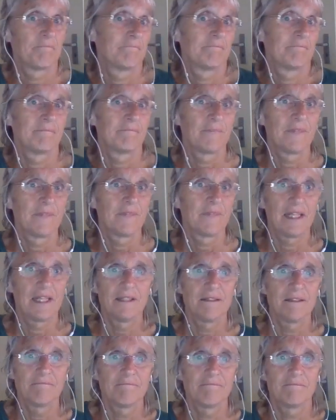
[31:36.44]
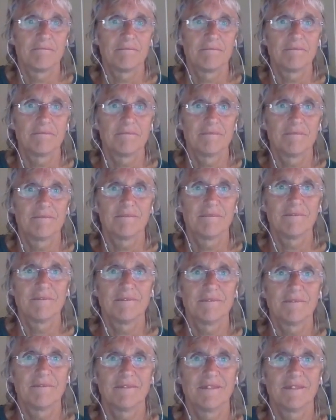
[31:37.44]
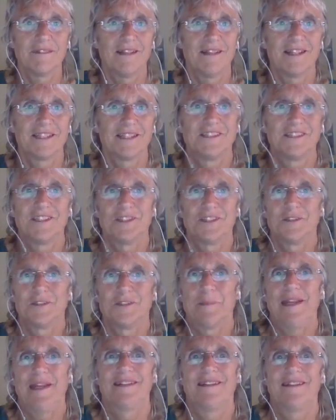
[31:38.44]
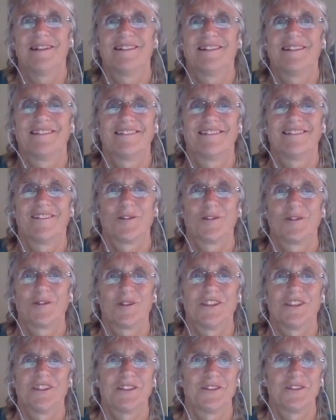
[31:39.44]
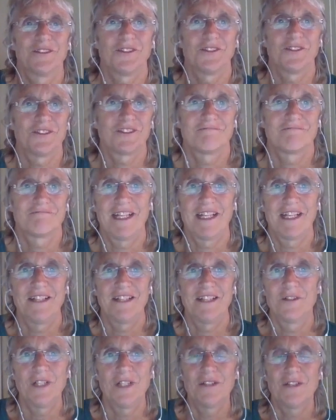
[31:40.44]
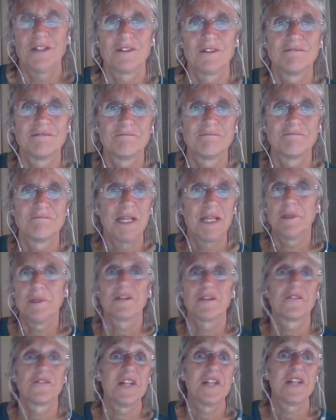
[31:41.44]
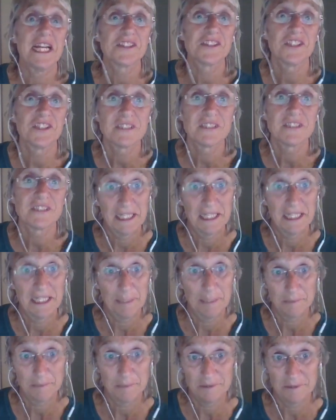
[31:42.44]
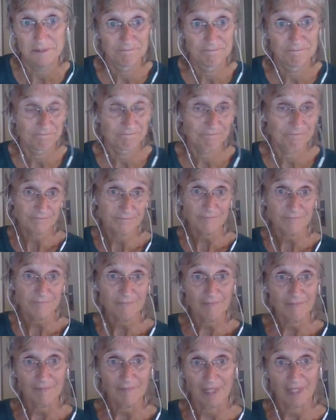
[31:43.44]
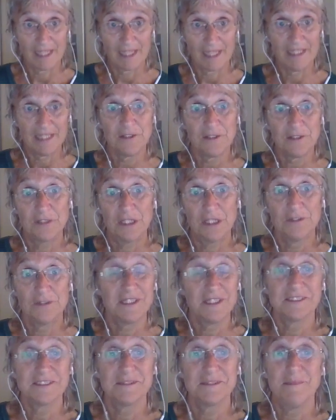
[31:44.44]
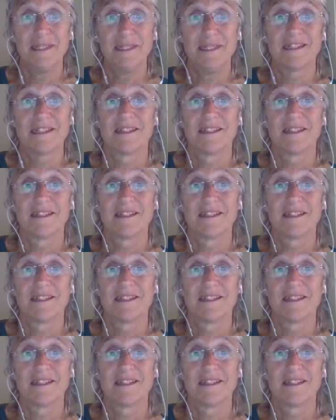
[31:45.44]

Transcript: then it's just pain, or just, I don't know, maybe a reaction can happen. I don't know, it doesn't matter.